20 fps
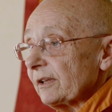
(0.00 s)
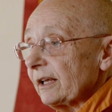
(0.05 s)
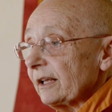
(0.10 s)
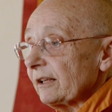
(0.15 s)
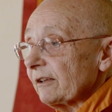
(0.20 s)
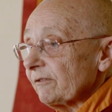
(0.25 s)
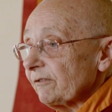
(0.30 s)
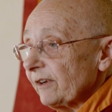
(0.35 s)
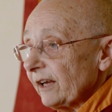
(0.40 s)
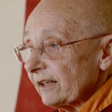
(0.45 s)

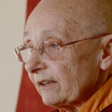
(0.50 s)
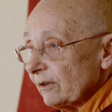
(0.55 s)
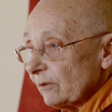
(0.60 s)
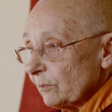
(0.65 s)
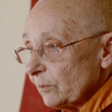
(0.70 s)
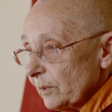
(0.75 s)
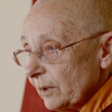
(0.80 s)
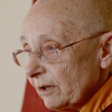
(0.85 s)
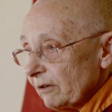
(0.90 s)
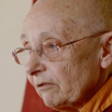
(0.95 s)
take the fact
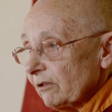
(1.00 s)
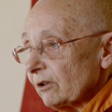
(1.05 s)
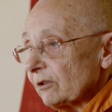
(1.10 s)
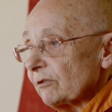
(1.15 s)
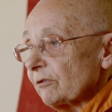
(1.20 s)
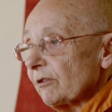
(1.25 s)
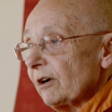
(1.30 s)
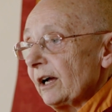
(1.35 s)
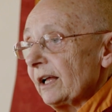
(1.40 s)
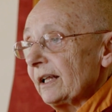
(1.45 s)
that we're
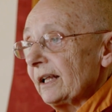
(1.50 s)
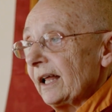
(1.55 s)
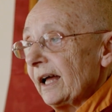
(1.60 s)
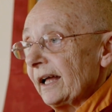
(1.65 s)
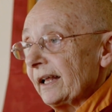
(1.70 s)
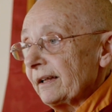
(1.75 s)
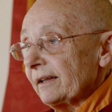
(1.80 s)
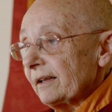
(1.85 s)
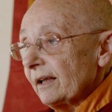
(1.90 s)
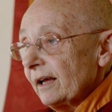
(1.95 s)
on dry
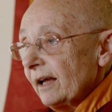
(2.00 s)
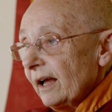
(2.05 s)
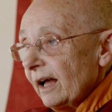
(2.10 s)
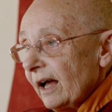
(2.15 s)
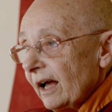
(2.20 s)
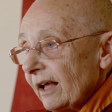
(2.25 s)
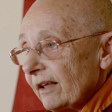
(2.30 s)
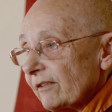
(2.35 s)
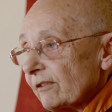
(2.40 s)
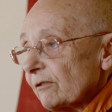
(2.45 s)
land
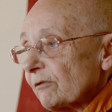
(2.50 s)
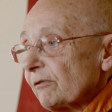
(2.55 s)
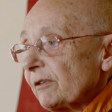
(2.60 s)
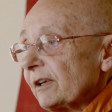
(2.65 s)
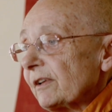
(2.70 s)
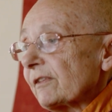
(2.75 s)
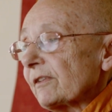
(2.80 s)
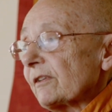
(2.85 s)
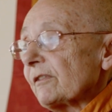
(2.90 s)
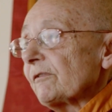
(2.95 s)
as a
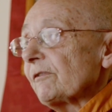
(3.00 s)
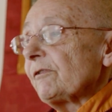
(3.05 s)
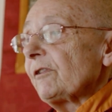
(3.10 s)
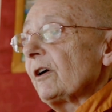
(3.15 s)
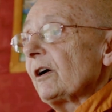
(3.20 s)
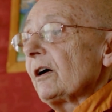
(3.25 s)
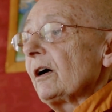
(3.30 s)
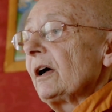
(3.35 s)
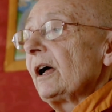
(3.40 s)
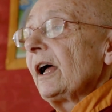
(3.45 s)
reason
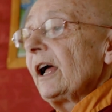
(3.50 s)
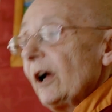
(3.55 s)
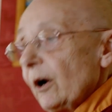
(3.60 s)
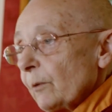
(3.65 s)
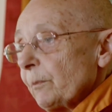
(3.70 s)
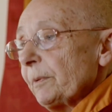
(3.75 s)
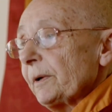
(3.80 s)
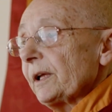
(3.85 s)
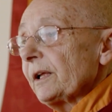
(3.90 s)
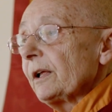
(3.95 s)
for
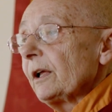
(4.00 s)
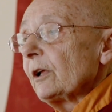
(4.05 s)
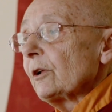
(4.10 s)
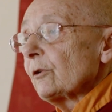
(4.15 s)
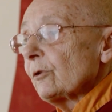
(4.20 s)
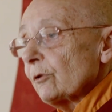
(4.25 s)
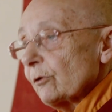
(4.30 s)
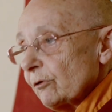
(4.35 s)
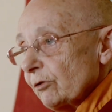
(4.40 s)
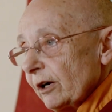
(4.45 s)
helping
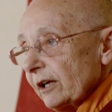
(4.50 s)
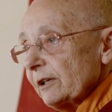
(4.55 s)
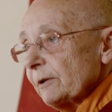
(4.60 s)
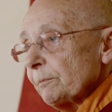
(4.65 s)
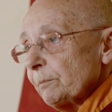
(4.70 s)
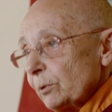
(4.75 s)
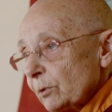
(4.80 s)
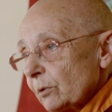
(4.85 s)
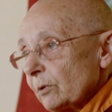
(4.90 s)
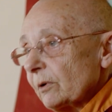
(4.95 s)
to try
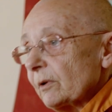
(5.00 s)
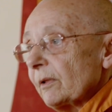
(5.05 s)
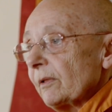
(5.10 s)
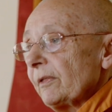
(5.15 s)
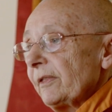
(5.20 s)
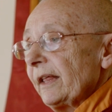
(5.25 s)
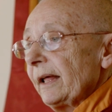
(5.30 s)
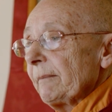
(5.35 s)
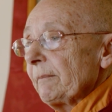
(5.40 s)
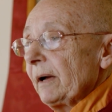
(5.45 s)
to pull
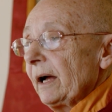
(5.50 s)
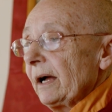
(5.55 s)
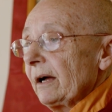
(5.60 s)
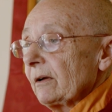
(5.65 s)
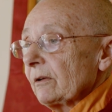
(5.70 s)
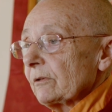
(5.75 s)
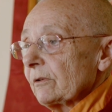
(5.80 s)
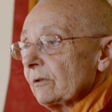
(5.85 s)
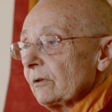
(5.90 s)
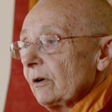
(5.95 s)
them
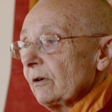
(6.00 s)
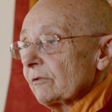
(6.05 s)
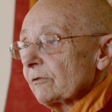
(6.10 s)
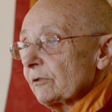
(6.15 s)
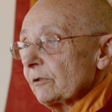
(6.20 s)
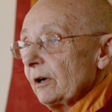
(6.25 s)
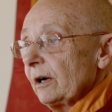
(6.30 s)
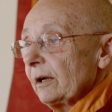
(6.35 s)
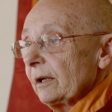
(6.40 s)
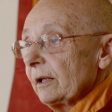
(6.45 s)
out
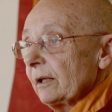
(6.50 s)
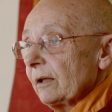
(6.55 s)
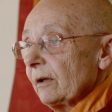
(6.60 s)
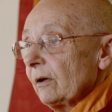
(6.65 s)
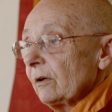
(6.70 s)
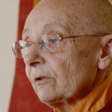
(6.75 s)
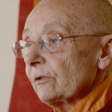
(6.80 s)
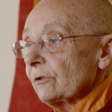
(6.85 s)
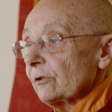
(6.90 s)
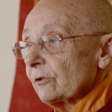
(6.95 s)
of
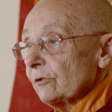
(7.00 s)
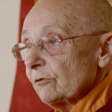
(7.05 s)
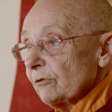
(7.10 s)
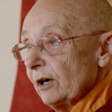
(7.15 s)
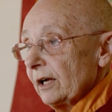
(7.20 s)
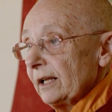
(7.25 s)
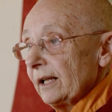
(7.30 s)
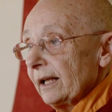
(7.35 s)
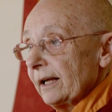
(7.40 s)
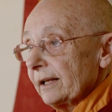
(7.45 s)
onto
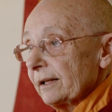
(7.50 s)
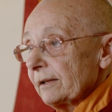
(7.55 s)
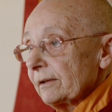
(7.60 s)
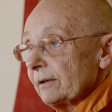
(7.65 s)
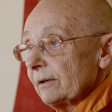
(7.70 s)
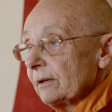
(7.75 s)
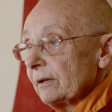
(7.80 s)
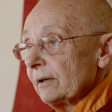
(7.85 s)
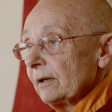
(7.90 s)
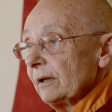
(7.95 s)
dry
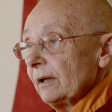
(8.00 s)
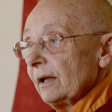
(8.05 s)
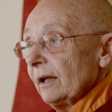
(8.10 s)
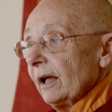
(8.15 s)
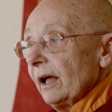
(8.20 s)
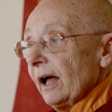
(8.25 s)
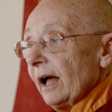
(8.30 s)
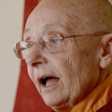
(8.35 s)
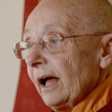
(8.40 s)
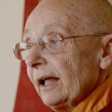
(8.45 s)
land.
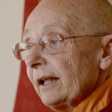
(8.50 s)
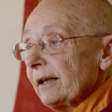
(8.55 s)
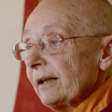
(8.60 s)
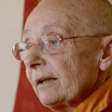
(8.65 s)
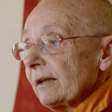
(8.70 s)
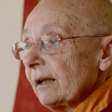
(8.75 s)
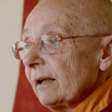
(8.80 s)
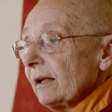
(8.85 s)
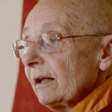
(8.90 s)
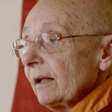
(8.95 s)

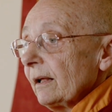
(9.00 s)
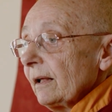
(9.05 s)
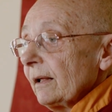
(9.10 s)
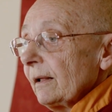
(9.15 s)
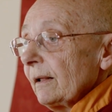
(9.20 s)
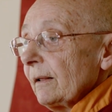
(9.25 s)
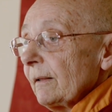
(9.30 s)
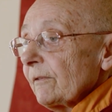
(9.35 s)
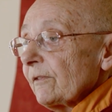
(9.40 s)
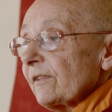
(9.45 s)
And
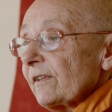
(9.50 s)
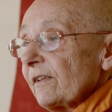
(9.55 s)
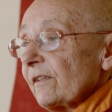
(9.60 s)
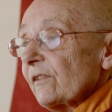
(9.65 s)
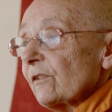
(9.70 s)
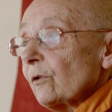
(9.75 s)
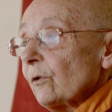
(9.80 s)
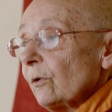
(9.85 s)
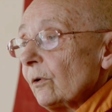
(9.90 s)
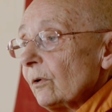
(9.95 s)

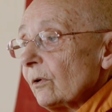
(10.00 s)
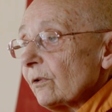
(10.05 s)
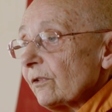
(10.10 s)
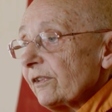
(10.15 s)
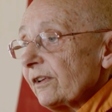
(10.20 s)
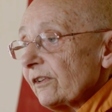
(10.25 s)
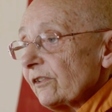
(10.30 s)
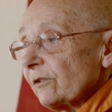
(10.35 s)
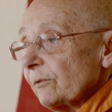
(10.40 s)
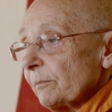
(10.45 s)
since all
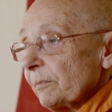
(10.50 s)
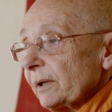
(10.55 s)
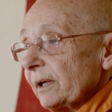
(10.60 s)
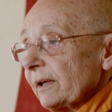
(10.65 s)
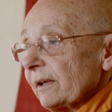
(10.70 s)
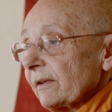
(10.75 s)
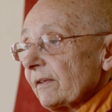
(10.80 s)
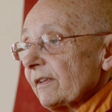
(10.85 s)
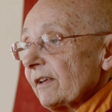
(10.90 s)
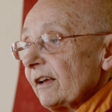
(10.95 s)
sentient
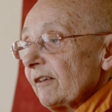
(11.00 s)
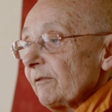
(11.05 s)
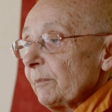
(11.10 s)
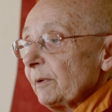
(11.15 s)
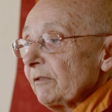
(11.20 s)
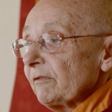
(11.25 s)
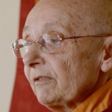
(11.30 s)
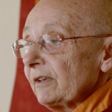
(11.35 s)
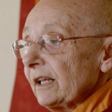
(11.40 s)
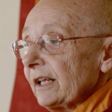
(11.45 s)
beings have
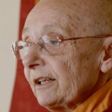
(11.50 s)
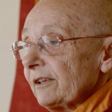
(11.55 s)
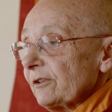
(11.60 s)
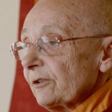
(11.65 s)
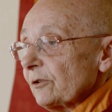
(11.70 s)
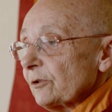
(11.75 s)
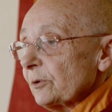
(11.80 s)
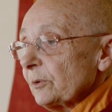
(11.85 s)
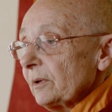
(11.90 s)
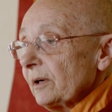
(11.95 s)
been
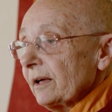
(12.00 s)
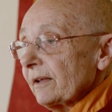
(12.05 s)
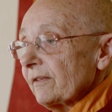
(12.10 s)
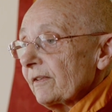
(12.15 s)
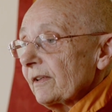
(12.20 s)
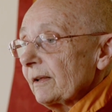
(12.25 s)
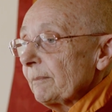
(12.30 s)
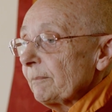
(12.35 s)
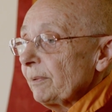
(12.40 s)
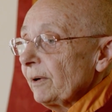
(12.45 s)
related to
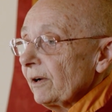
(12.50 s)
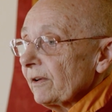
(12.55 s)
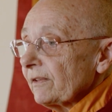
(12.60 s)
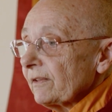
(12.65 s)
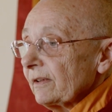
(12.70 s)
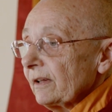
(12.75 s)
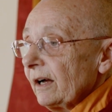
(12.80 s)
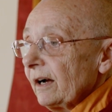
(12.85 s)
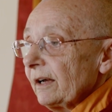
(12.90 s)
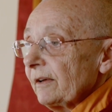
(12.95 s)
us in
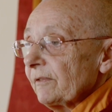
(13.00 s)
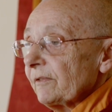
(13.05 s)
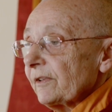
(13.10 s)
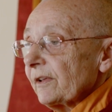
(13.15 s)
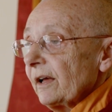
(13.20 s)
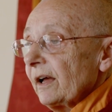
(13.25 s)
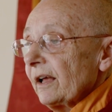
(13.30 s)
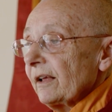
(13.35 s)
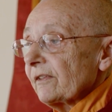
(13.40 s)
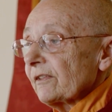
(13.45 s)
past lives
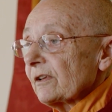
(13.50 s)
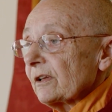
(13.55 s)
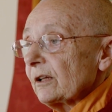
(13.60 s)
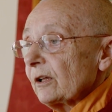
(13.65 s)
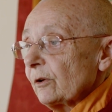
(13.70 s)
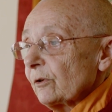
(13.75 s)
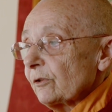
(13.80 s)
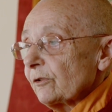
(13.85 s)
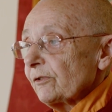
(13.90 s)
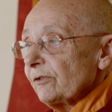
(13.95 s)
as
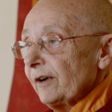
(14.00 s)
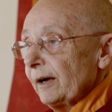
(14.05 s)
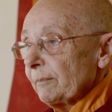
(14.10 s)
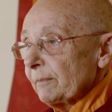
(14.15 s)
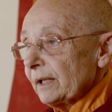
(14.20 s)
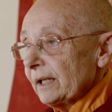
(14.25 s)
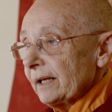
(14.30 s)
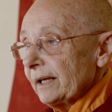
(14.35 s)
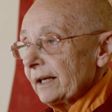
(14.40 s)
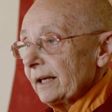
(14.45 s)
close
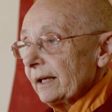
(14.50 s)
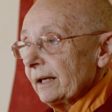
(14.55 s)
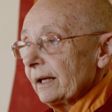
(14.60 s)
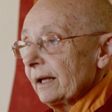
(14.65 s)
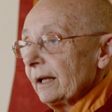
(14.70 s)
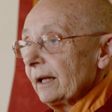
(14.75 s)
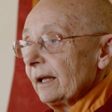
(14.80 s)
family,